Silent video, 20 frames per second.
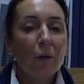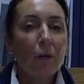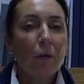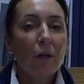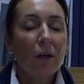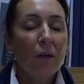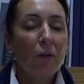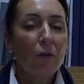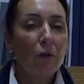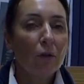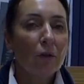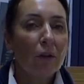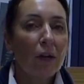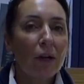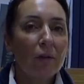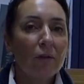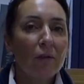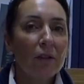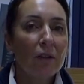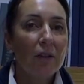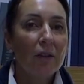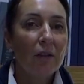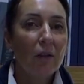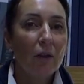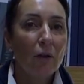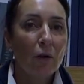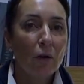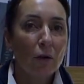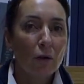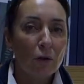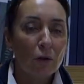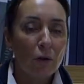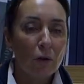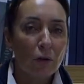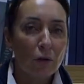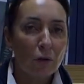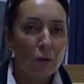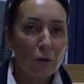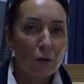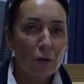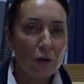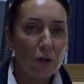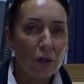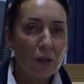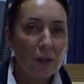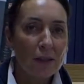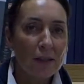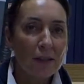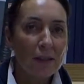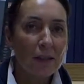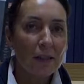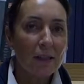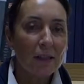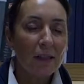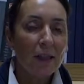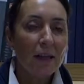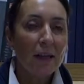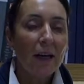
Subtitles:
We don't have any enologist,